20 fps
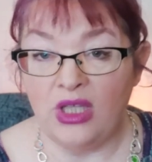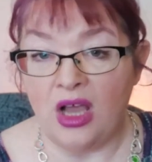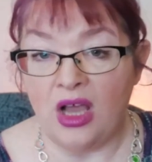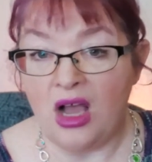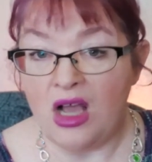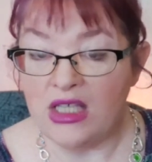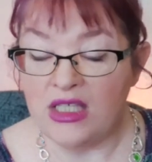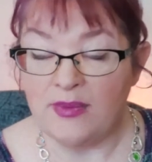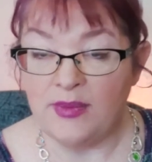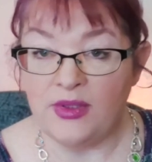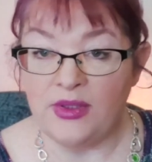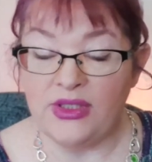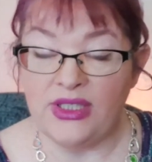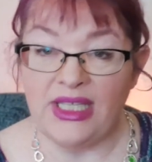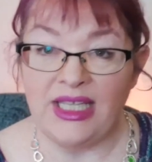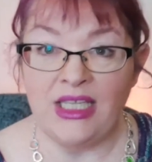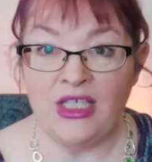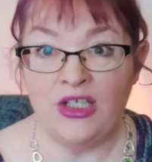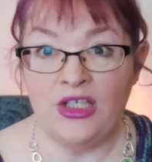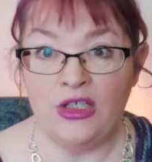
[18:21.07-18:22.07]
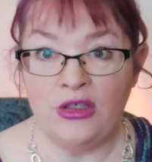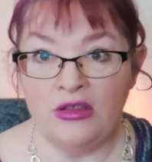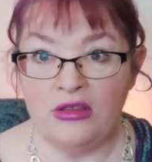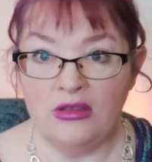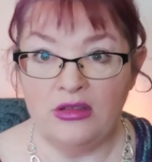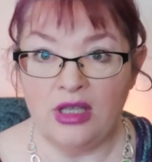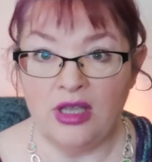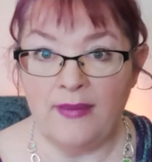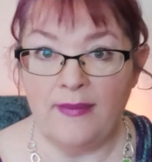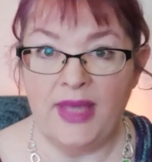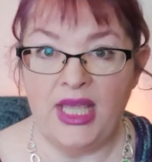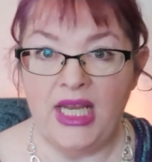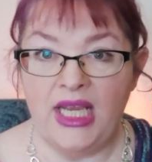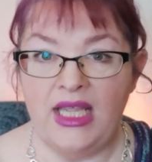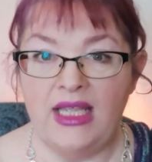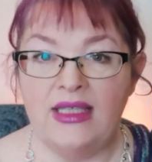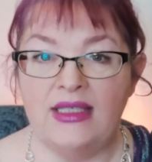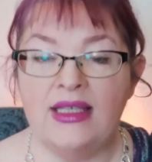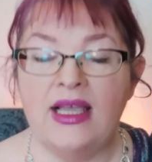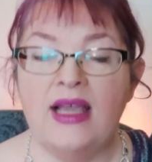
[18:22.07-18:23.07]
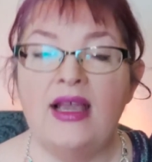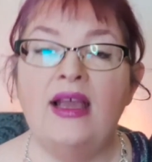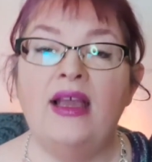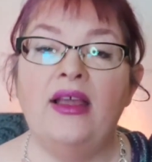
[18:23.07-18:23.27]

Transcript: the hospital's internal committees,